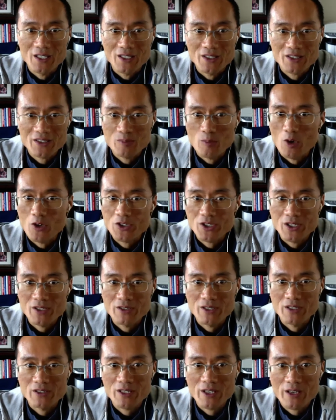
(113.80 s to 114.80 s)
small
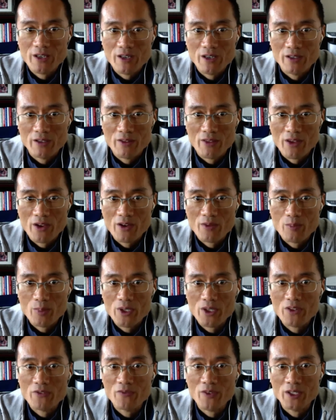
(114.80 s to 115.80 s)
changes here and there,
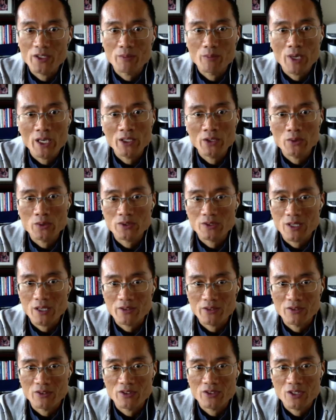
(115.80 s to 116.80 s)
but the fundamentals
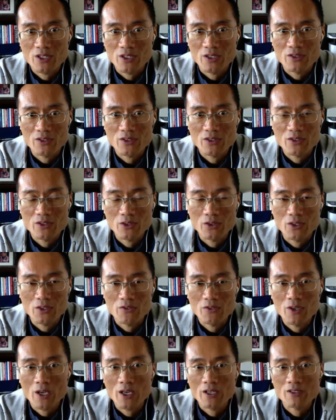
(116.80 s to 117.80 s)
doesn't change. So if
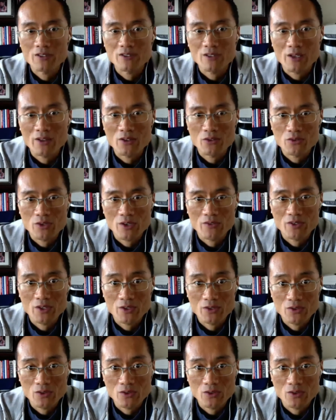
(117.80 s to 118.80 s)
you understand the traffic
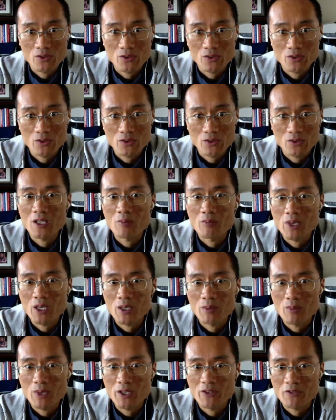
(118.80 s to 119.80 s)
source, if you can make
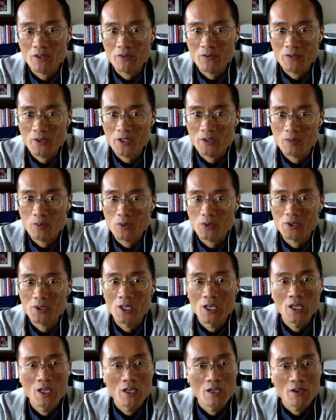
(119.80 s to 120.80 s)
money from Facebook
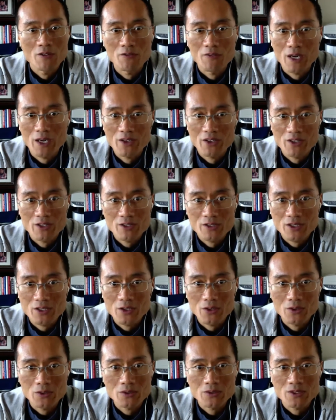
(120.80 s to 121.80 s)
5 years
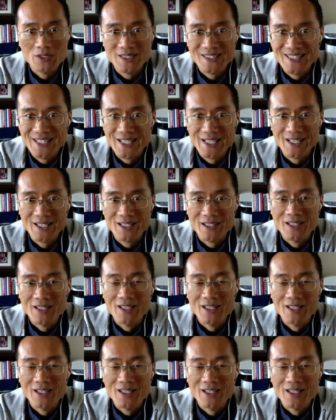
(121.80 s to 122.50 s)
ago, today